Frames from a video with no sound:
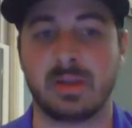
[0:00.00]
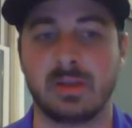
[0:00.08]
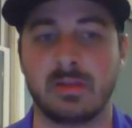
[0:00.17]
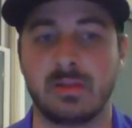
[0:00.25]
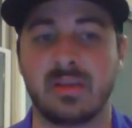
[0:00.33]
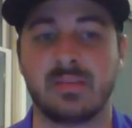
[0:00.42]

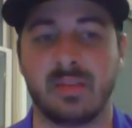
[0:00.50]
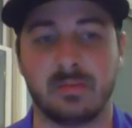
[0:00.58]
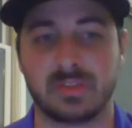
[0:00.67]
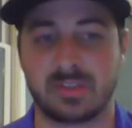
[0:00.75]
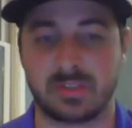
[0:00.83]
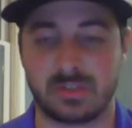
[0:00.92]

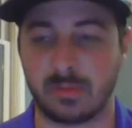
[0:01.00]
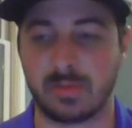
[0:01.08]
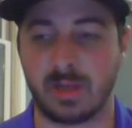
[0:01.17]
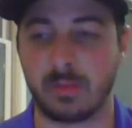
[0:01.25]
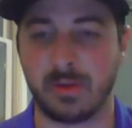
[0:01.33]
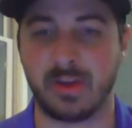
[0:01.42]
make it
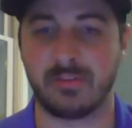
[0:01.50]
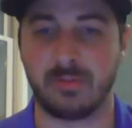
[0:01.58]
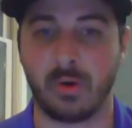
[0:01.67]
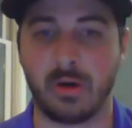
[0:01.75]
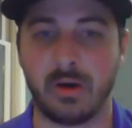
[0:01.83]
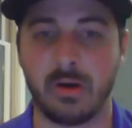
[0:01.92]

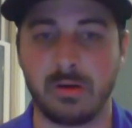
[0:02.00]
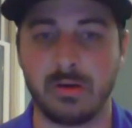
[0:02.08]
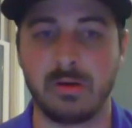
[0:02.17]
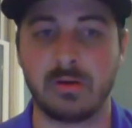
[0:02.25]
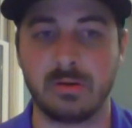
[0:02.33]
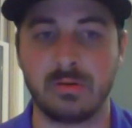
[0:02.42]
more
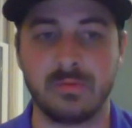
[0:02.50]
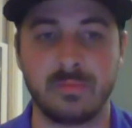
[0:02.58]
incentive.